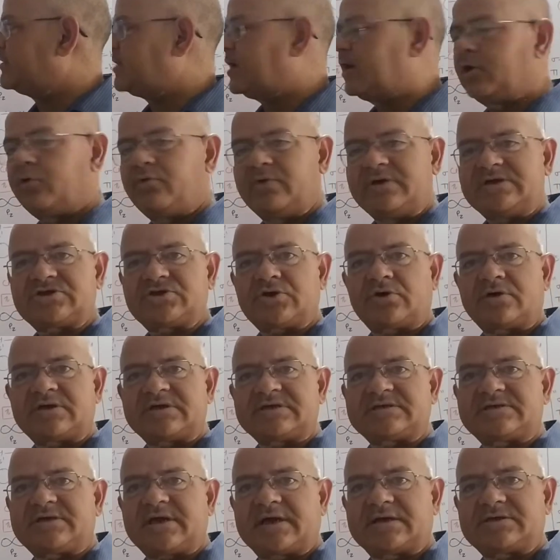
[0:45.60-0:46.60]
the Lewis
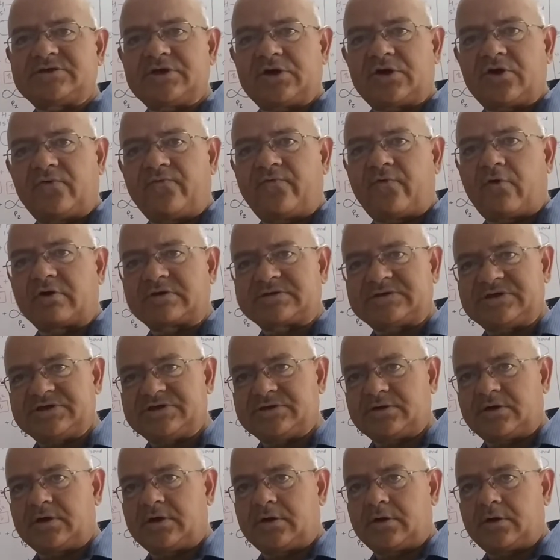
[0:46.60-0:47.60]
dot structure of
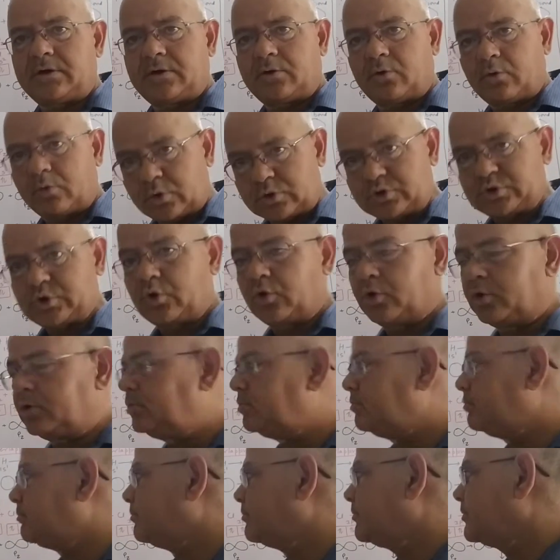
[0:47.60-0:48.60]

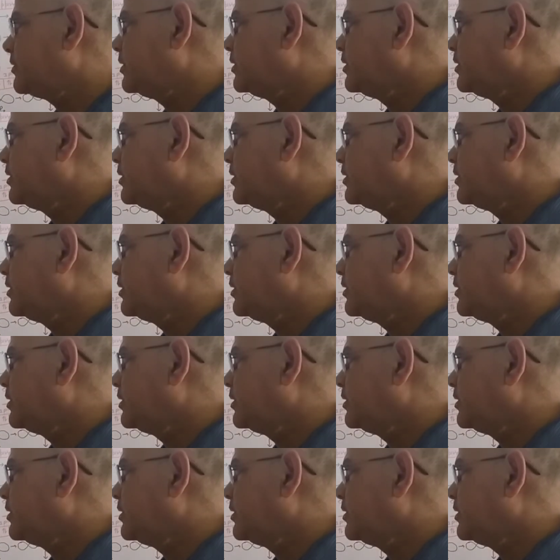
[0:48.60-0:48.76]
ozone.